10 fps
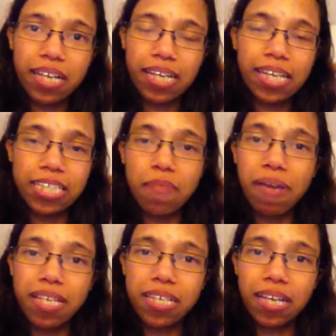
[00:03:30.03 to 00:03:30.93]
He's an
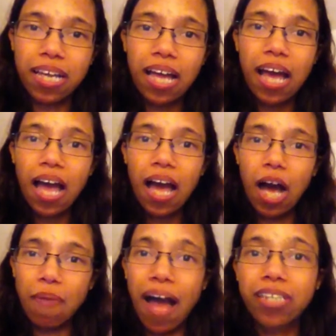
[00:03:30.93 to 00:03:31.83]
amazing
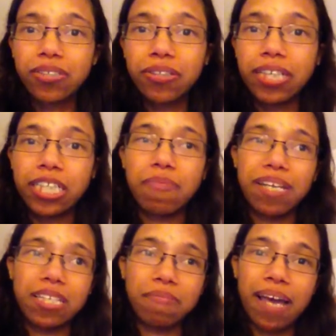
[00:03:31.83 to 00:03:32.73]
actor, he's an
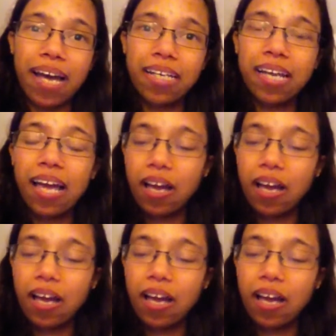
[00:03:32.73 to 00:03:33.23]
amazing man,